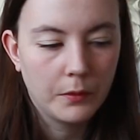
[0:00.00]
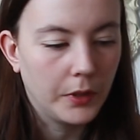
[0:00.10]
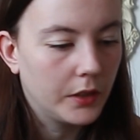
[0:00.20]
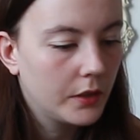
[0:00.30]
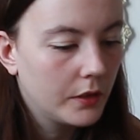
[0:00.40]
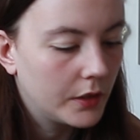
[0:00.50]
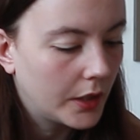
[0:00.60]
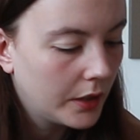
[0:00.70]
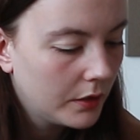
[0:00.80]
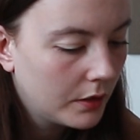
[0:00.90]
Wait, did
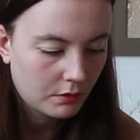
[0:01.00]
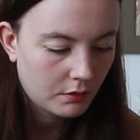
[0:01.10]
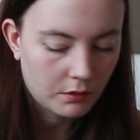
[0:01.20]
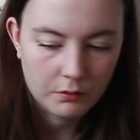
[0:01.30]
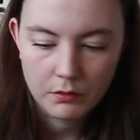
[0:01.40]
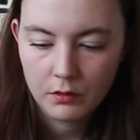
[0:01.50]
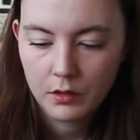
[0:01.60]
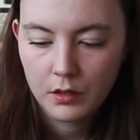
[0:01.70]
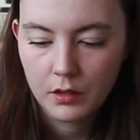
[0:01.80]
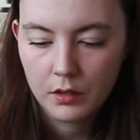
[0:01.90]
I? Oh,
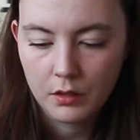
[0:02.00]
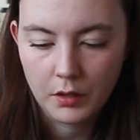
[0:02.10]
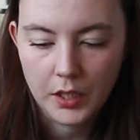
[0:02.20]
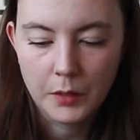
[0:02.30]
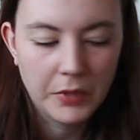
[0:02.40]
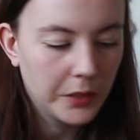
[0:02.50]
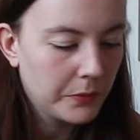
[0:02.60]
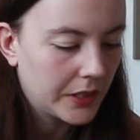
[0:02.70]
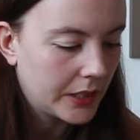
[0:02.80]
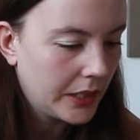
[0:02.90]
okay, I made a
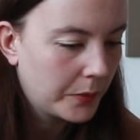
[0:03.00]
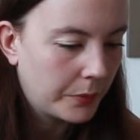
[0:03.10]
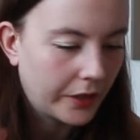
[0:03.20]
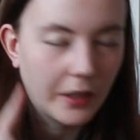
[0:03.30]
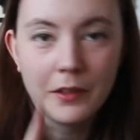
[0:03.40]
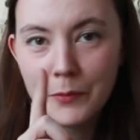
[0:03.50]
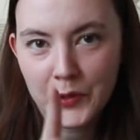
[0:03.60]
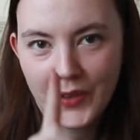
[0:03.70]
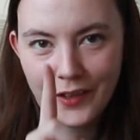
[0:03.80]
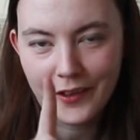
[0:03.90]
mistake, but I
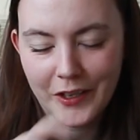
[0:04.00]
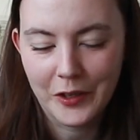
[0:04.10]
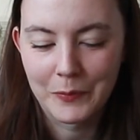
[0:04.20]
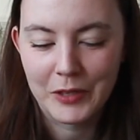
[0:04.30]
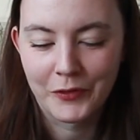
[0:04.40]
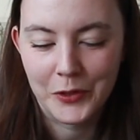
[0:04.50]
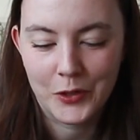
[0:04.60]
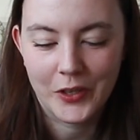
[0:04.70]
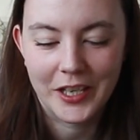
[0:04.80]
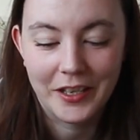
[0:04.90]
almost figured it out on my first
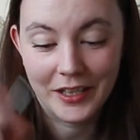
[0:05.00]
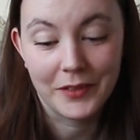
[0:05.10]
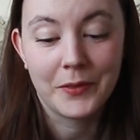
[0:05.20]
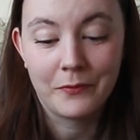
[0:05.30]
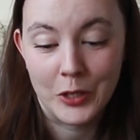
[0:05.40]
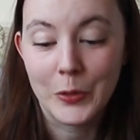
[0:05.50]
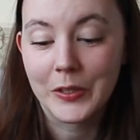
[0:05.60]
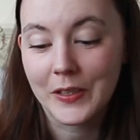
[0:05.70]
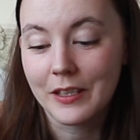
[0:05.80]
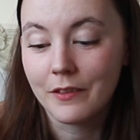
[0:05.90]
try, and I've
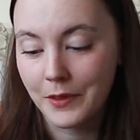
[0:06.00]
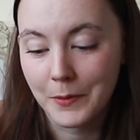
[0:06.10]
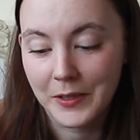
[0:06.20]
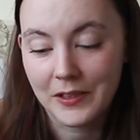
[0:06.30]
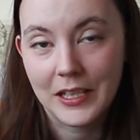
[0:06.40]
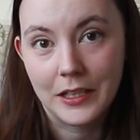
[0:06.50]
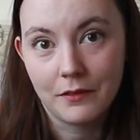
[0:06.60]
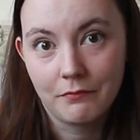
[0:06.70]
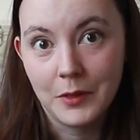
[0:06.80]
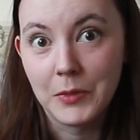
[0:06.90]
noticed the mistake
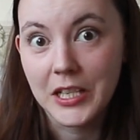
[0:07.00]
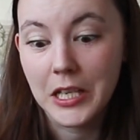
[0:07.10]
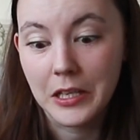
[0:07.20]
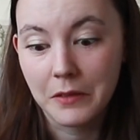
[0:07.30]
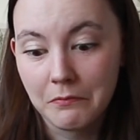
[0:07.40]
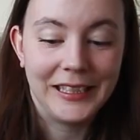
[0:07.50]
immediately.